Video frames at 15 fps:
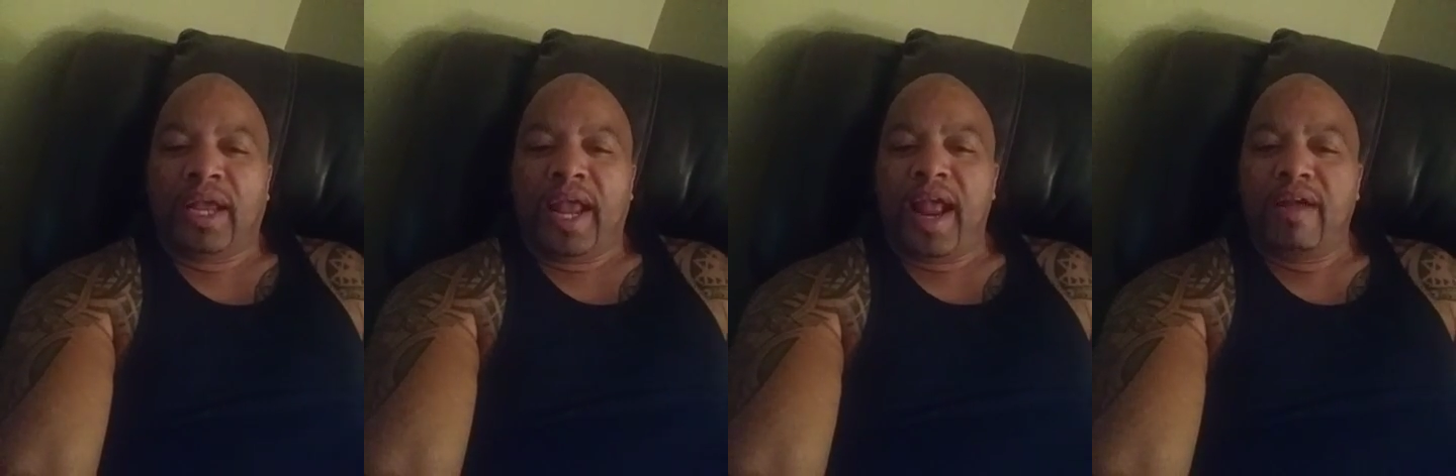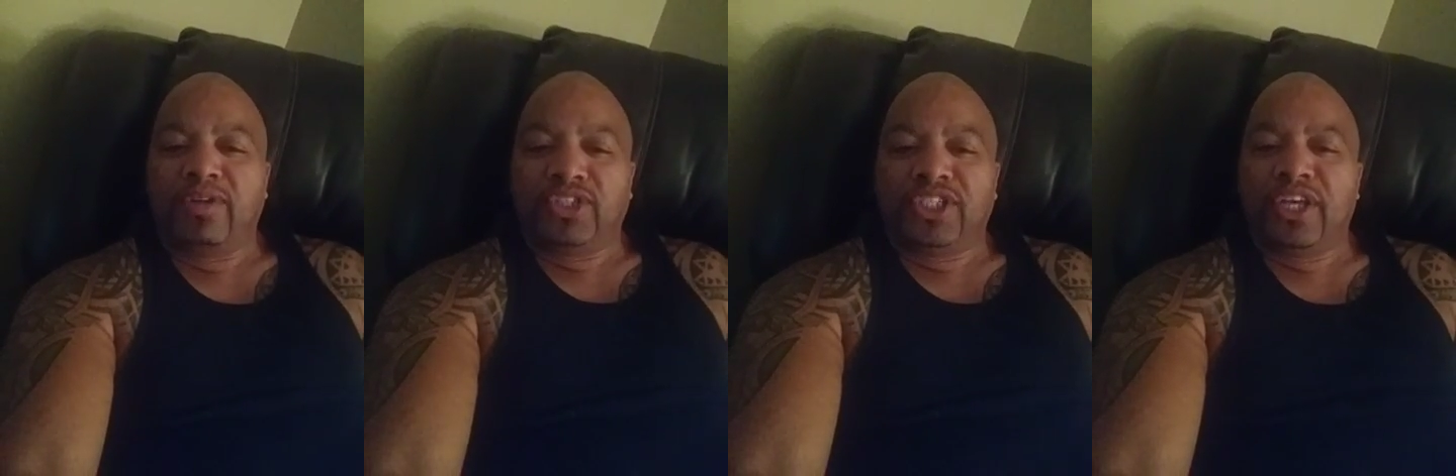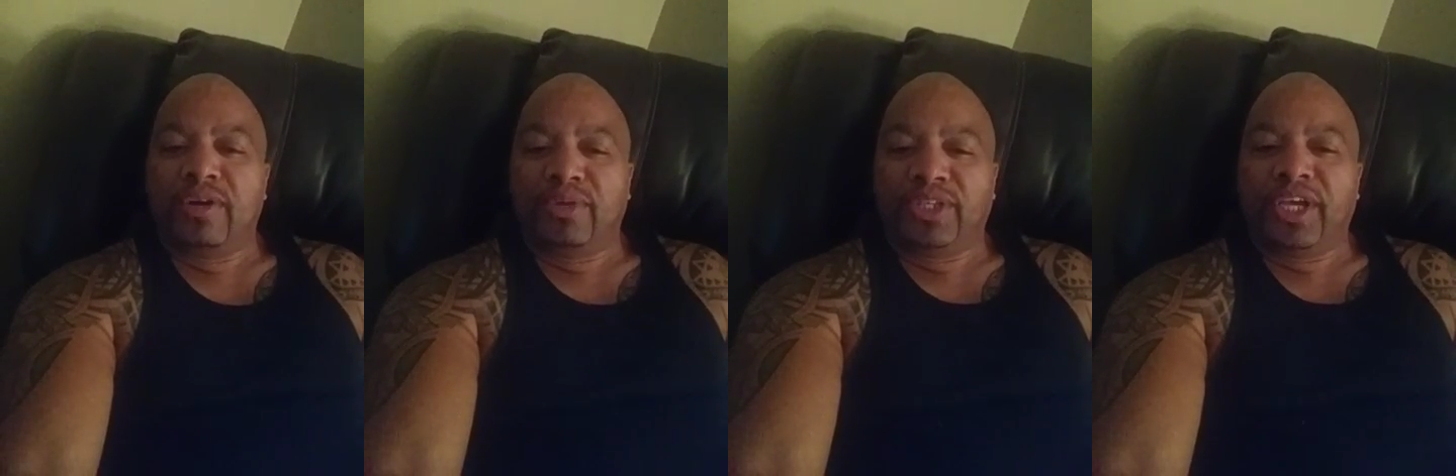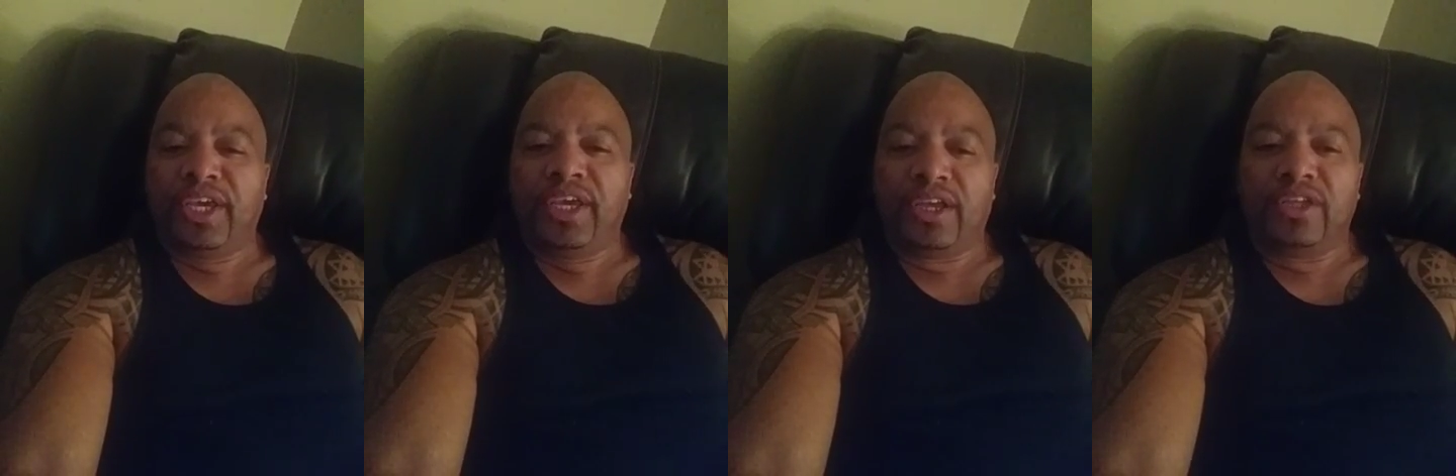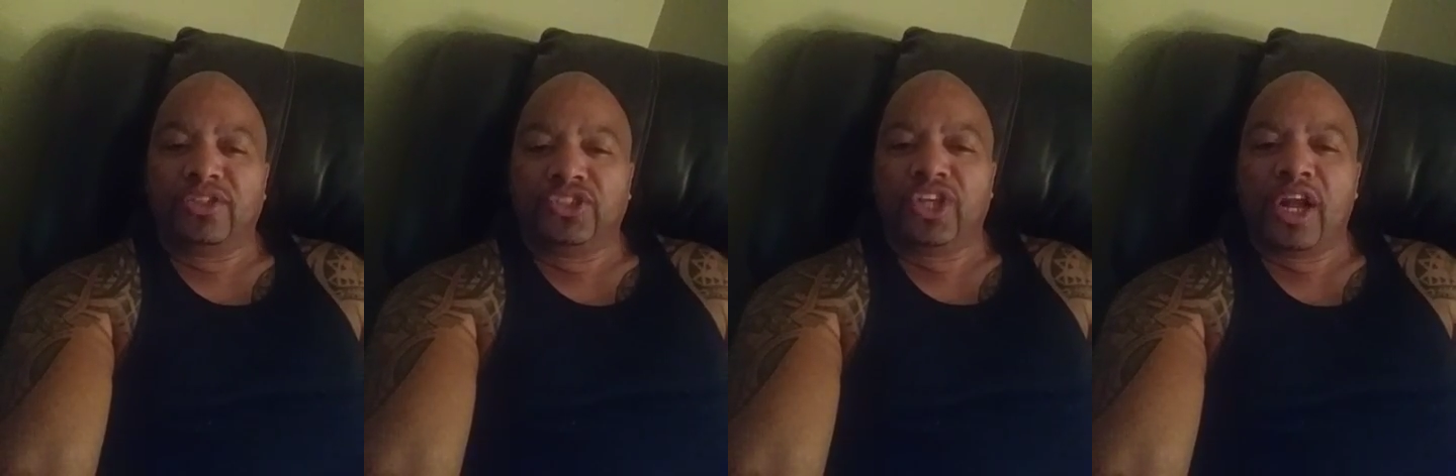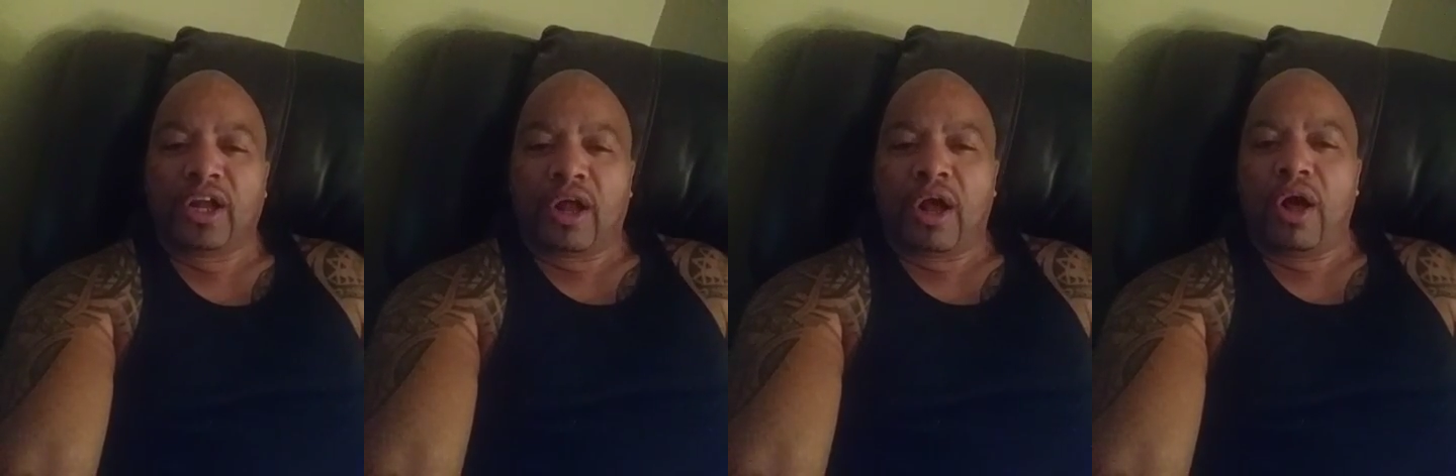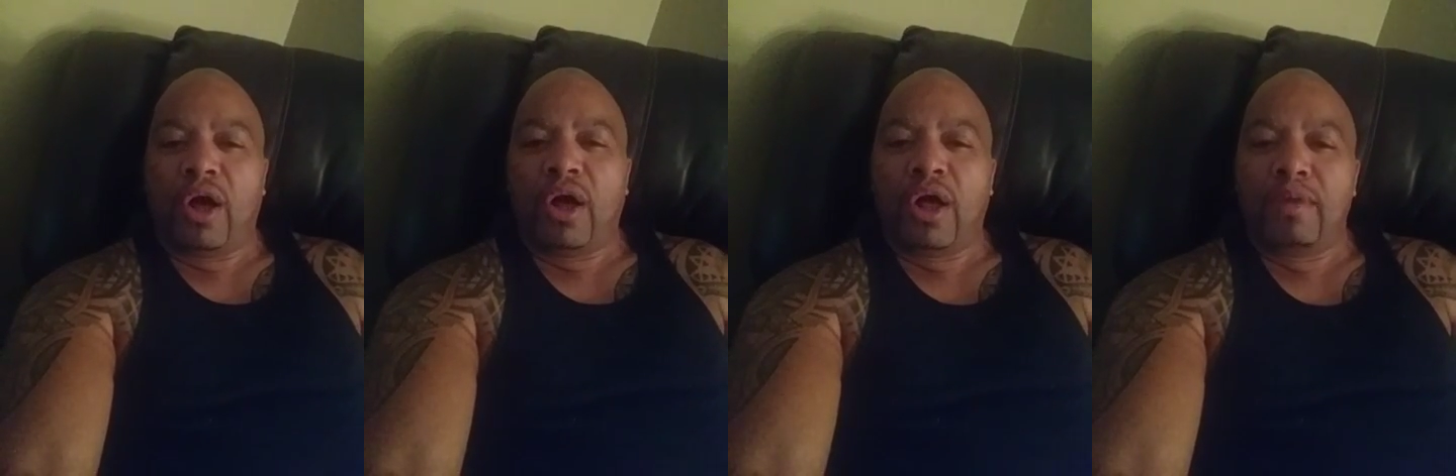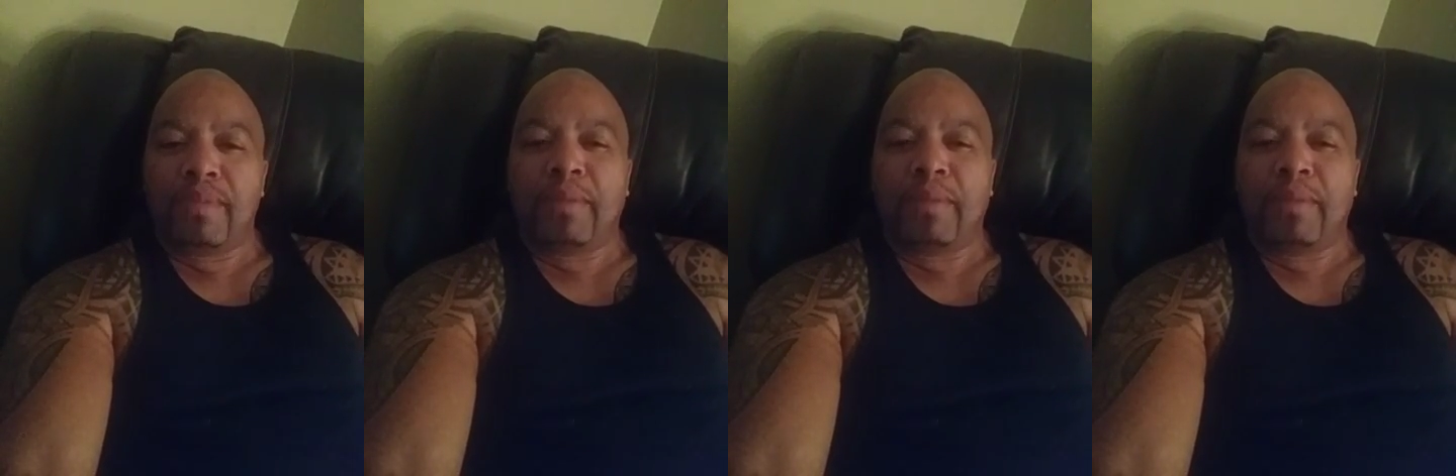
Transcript: Harry Cherokee and Jack Hall,